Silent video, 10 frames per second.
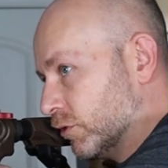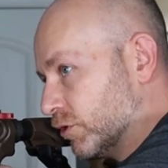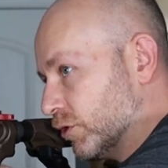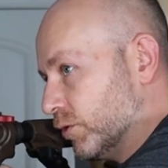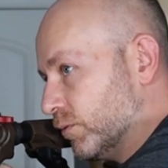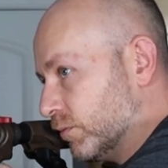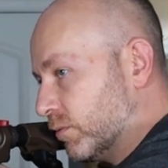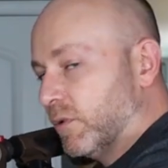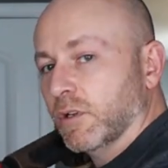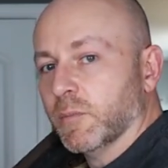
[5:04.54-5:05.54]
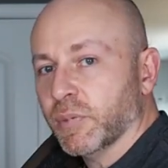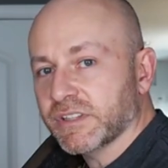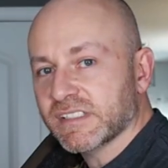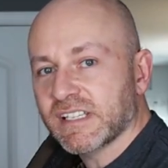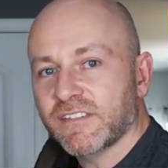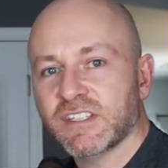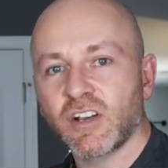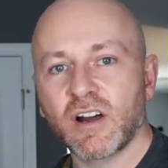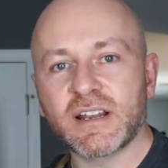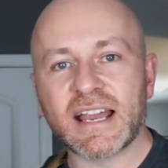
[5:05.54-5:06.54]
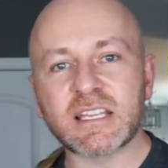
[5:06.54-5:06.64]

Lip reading: shoot, put the safety on.